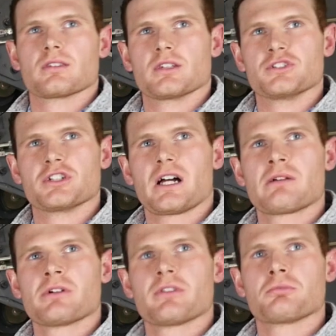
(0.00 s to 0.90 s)
The
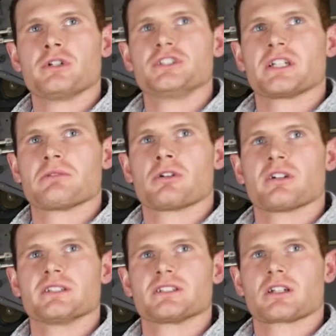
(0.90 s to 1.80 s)
job of the
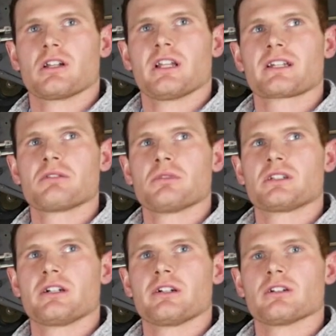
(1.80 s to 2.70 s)
pre-chamber is to collect the
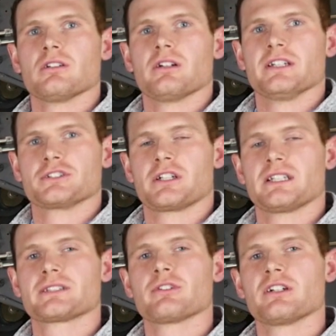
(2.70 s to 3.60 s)
material and
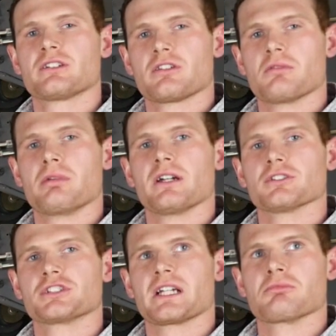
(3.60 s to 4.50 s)
transfer it to the
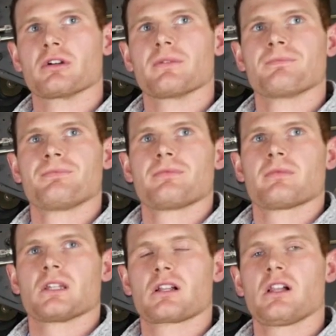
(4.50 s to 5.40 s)
bale chamber.
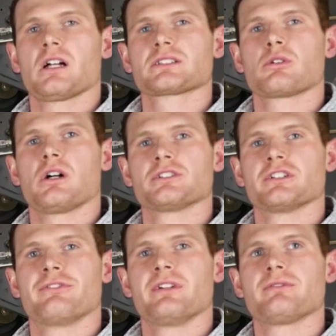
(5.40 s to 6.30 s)
The CLAAS
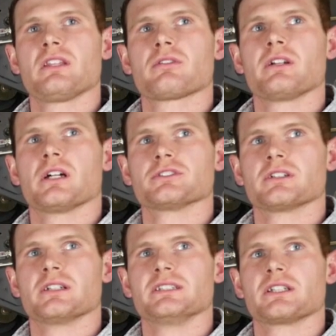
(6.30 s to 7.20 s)
Quadrant
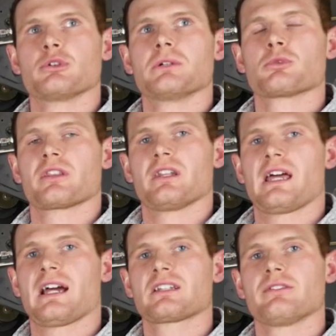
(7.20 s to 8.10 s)
5300 is equipped with an
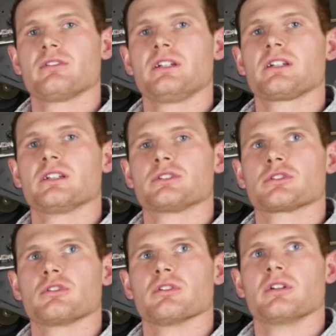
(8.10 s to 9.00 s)
actively
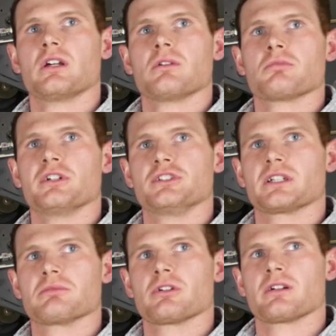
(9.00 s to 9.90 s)
controlled
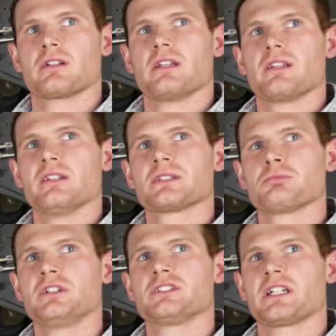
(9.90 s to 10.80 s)
pre-chamber. This
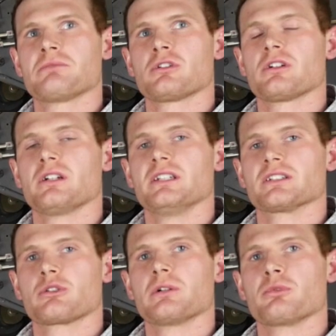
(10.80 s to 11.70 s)
pre-chamber is
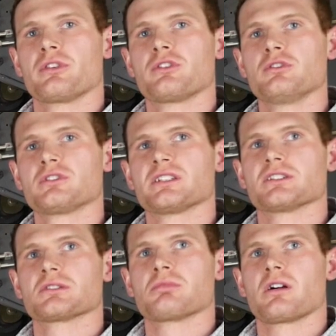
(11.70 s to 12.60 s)
equipped with two
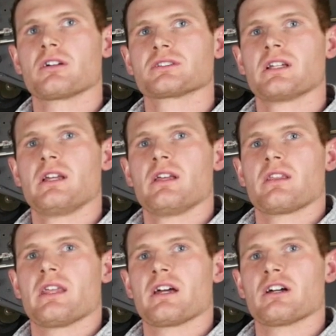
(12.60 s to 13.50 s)
sensor bars
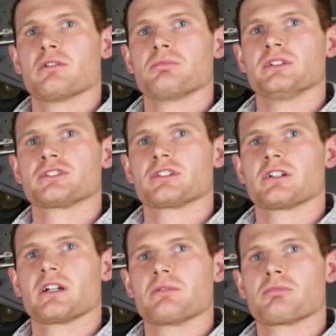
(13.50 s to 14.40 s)
that help
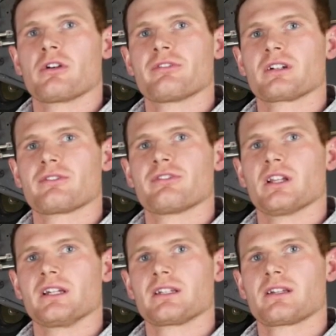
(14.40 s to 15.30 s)
ensure a perfect
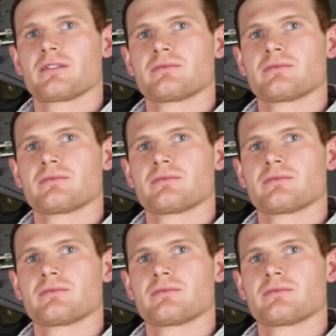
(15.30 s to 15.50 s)
flake.